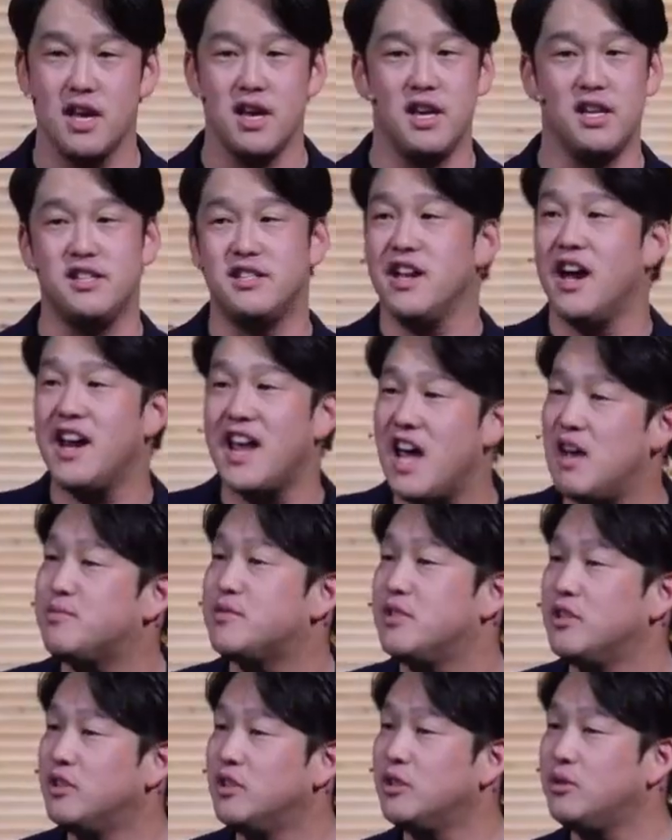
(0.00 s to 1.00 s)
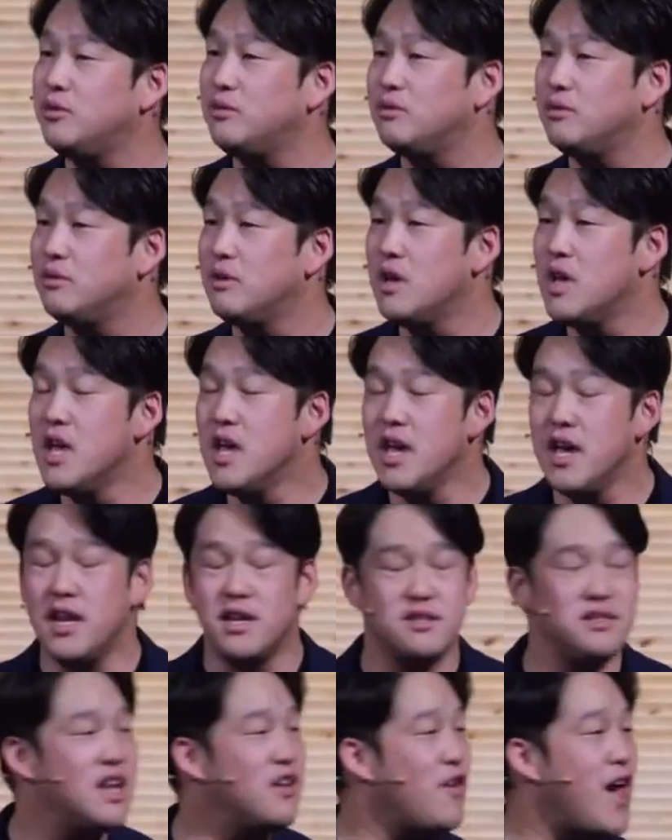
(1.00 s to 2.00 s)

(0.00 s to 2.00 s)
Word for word: He's not absolute, he doesn't have